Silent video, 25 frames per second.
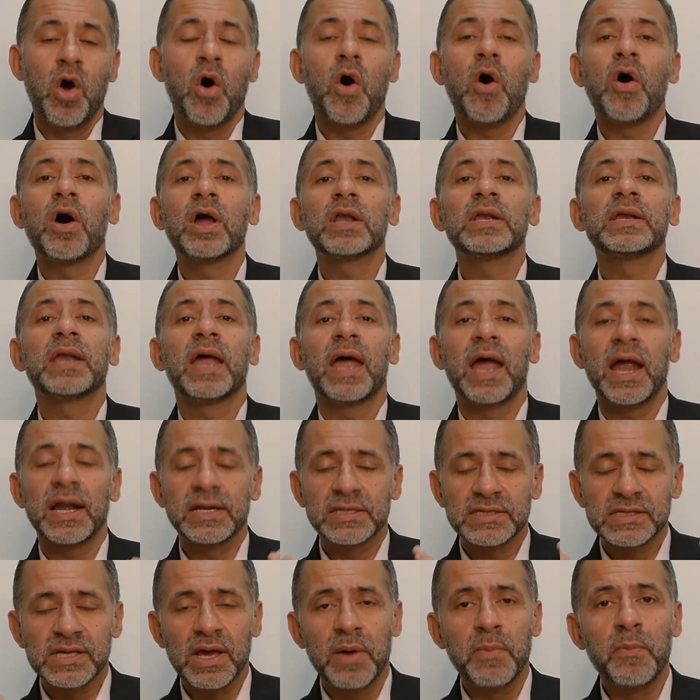Or
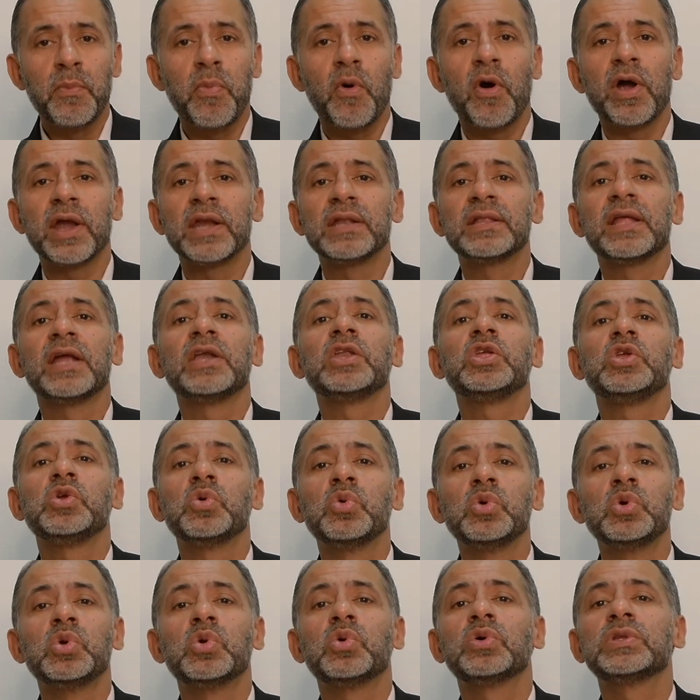at some point that
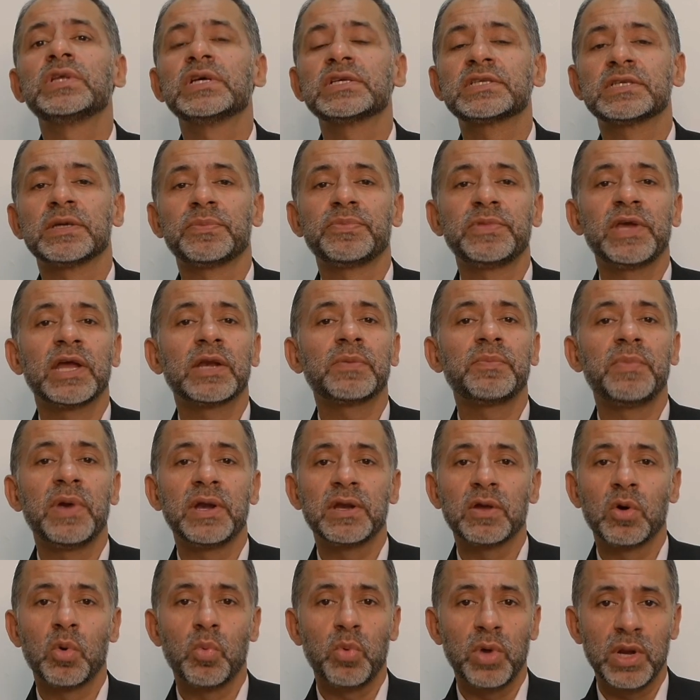you know the subject
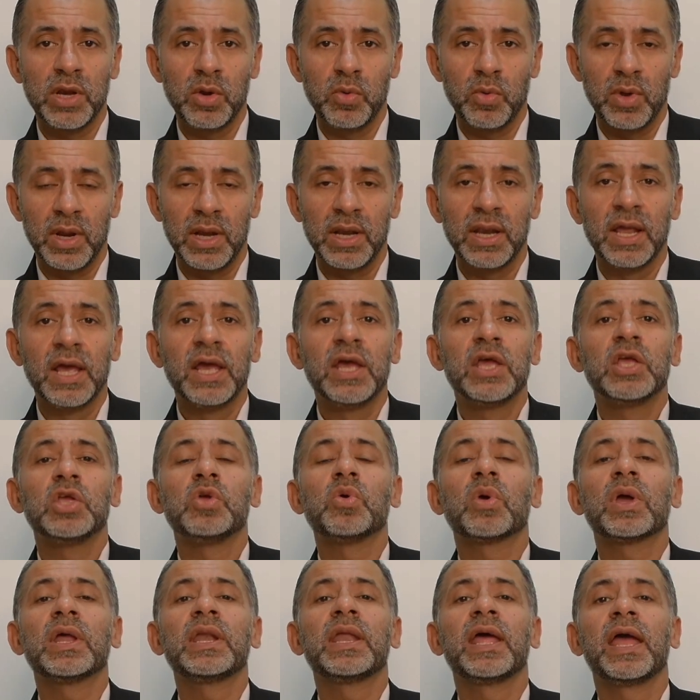matter very well,
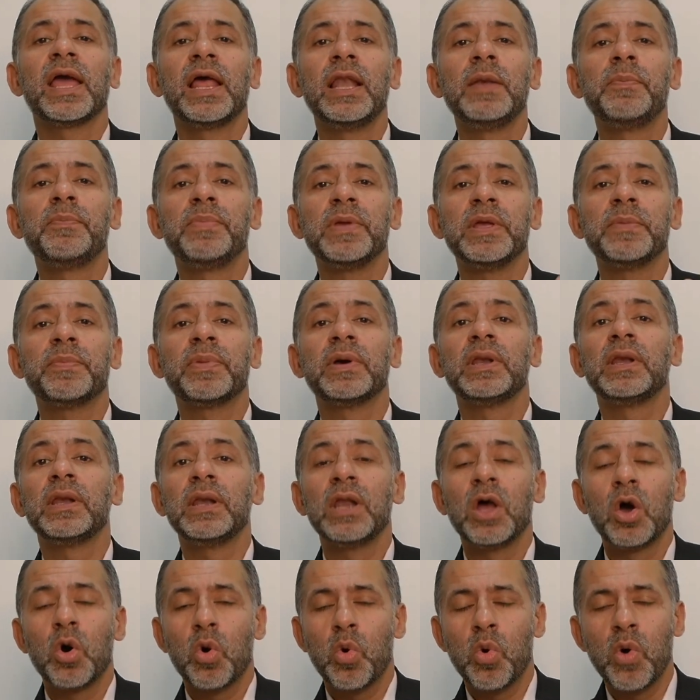you can help people
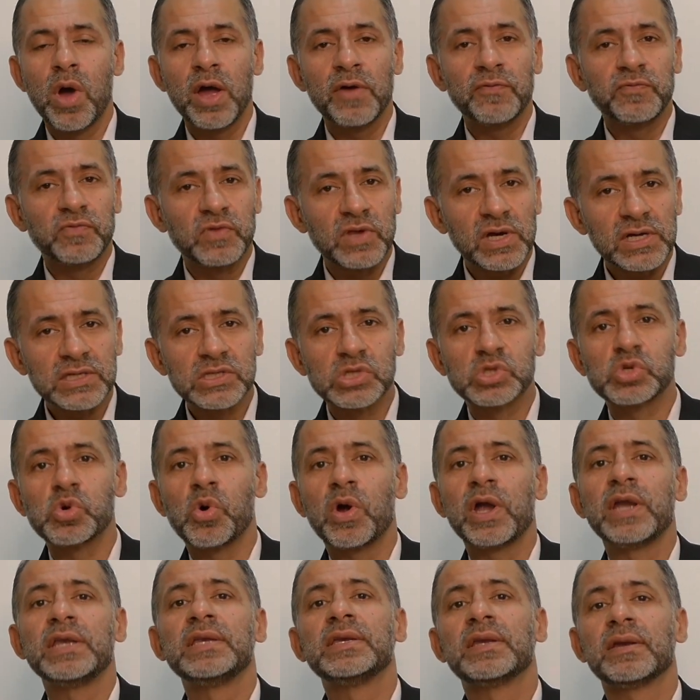who have just
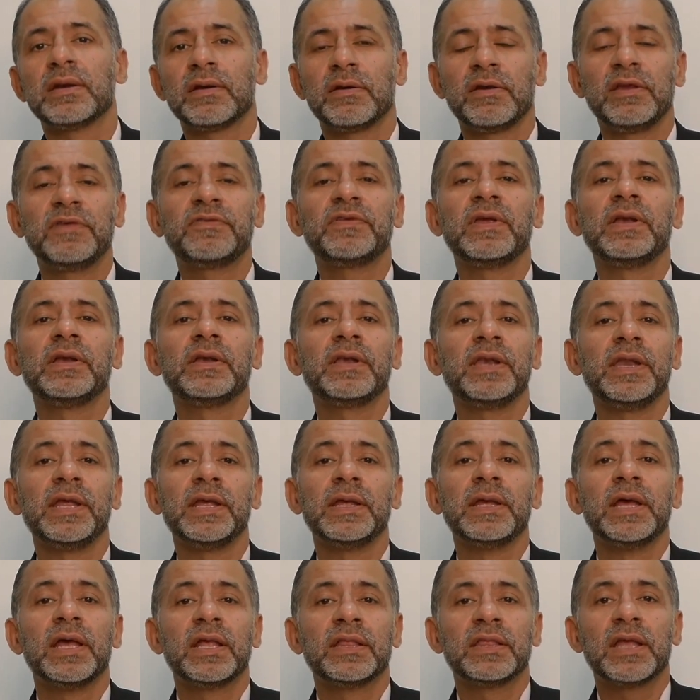joined
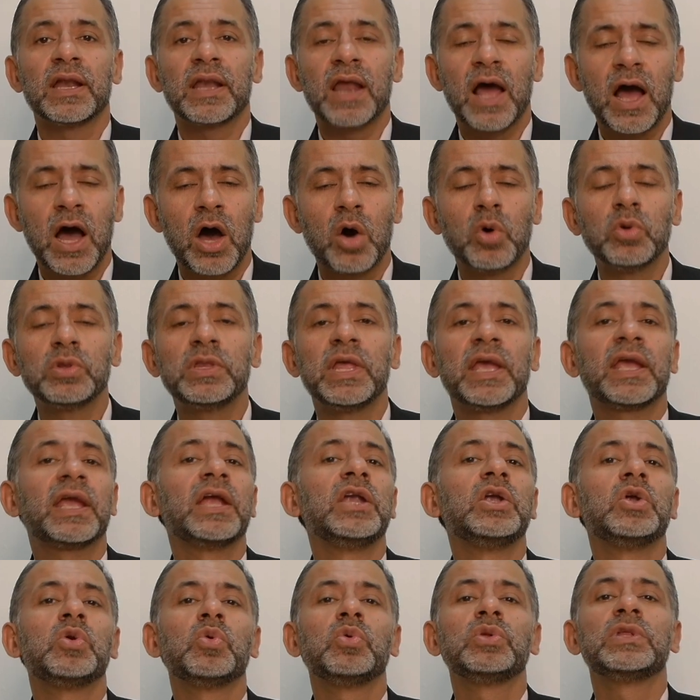recently that how they
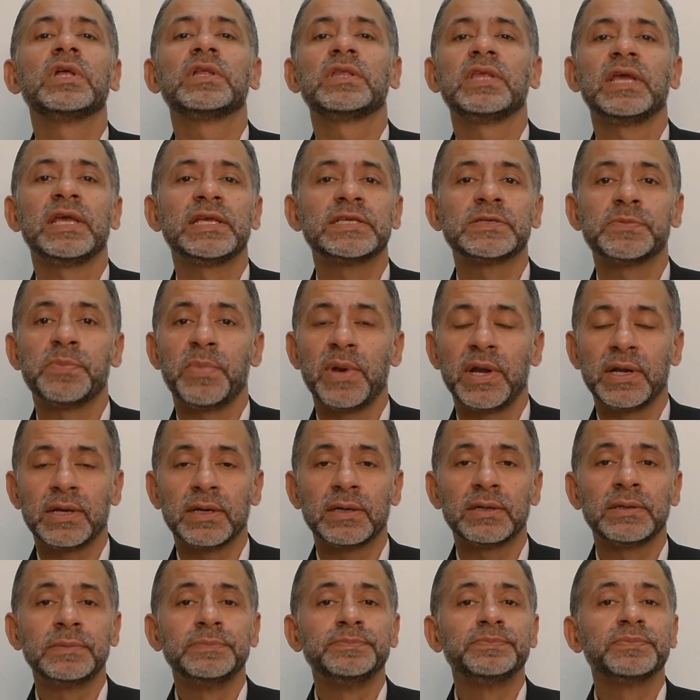can do the things
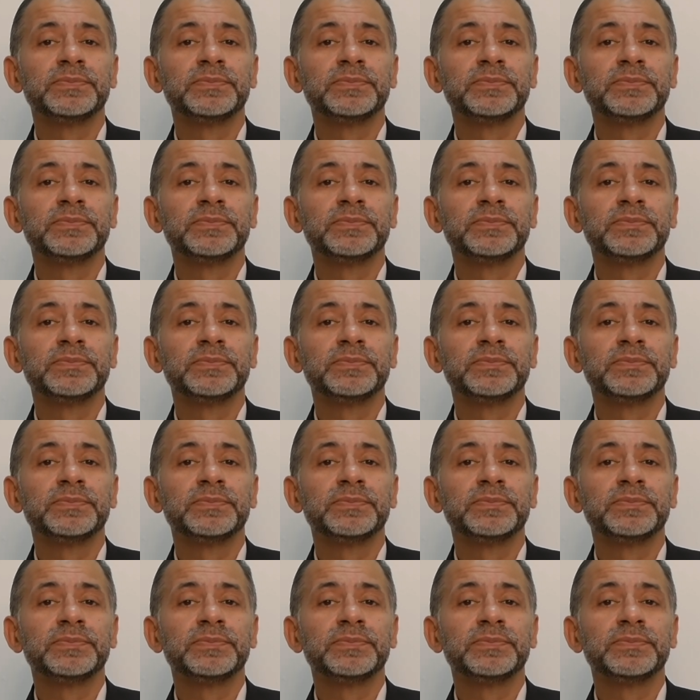better.